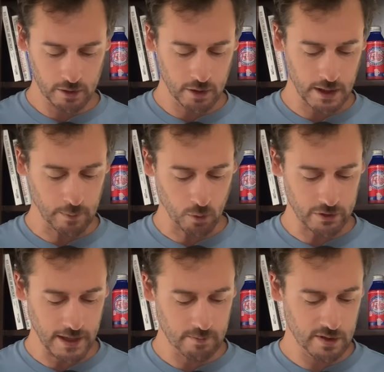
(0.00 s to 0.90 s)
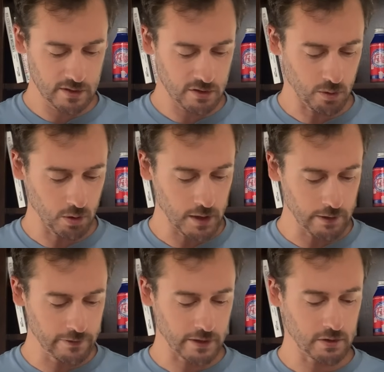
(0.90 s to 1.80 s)
you can get more damage or
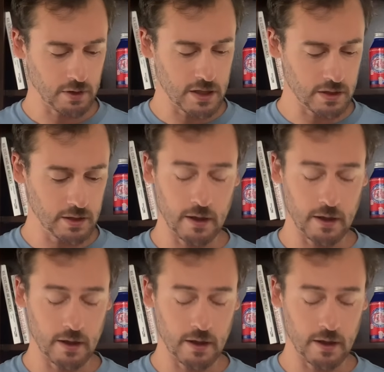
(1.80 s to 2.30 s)
Effect Duration.